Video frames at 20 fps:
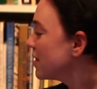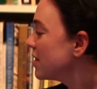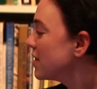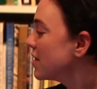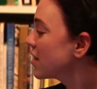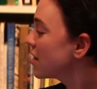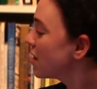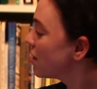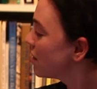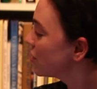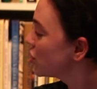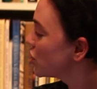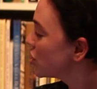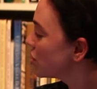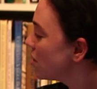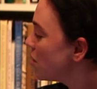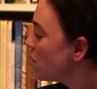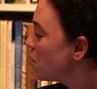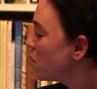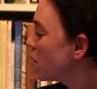The
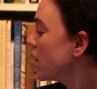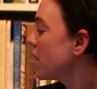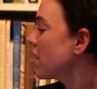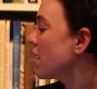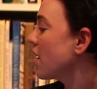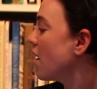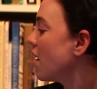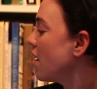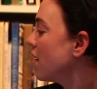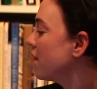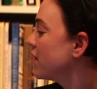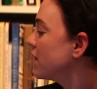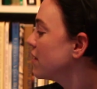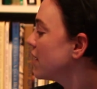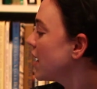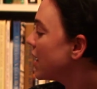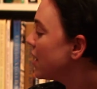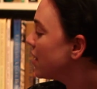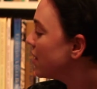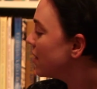cultural work of the
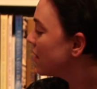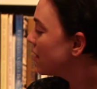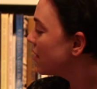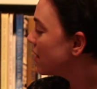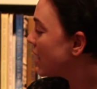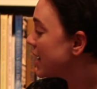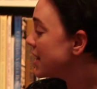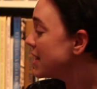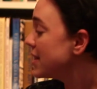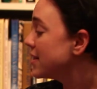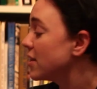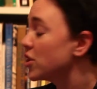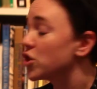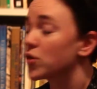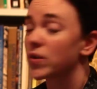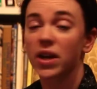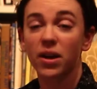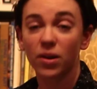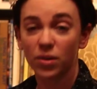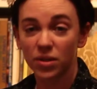late 19th
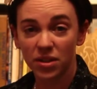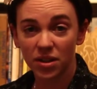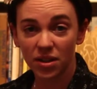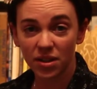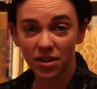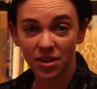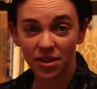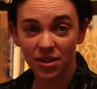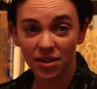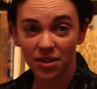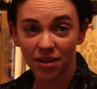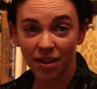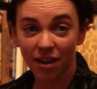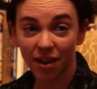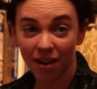century hostess,